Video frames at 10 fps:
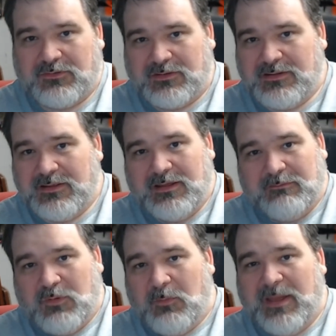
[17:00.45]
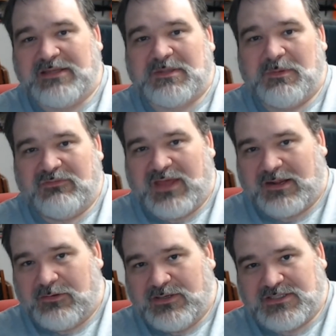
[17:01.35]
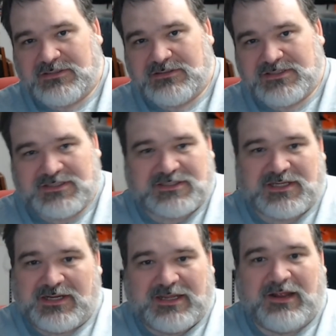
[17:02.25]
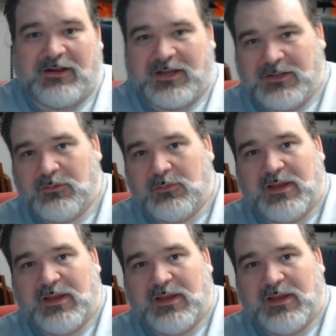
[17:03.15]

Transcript: The momentum of that creature is just going to carry you away